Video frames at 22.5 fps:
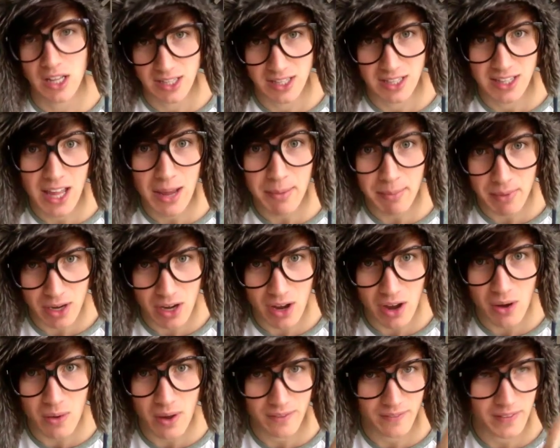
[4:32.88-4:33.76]
Let me
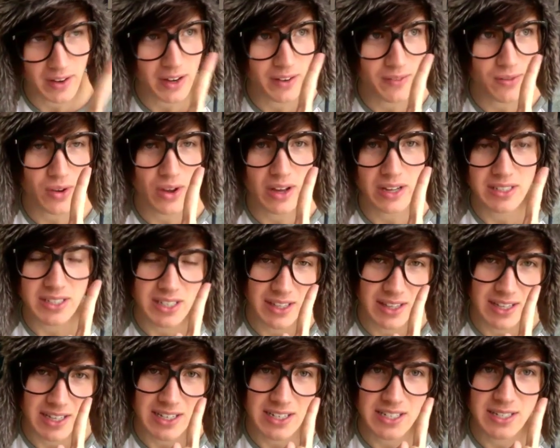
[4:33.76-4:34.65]
know if any of you guys
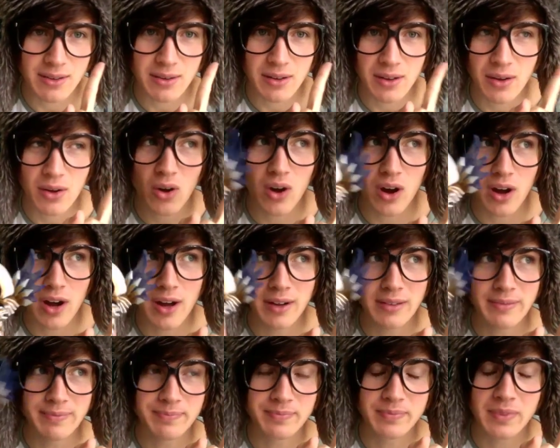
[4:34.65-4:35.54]
did this,
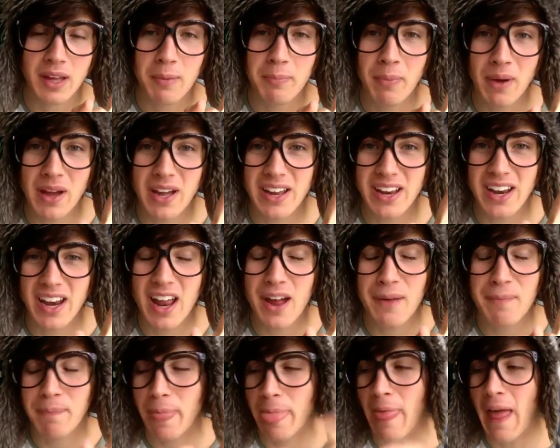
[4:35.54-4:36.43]
um, but
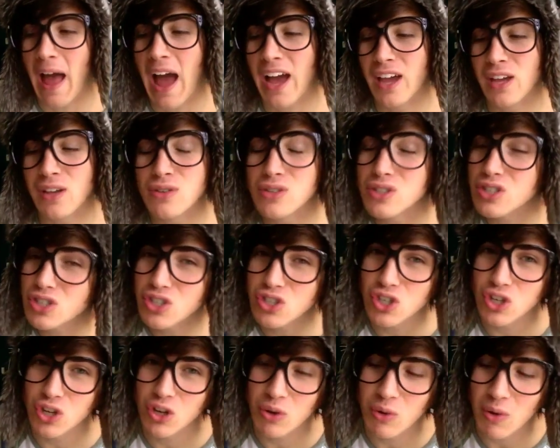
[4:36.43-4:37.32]
I used to
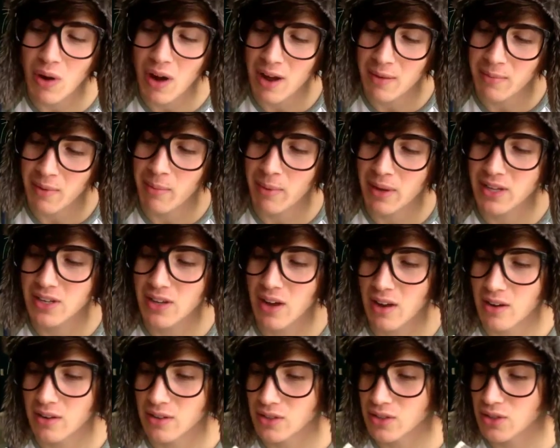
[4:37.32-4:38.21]
chew on my
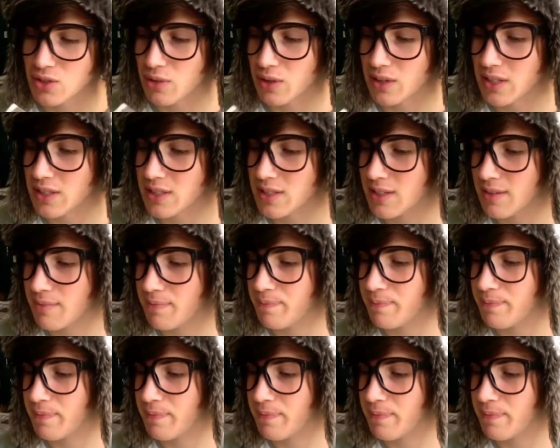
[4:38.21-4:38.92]
McDonald's toys.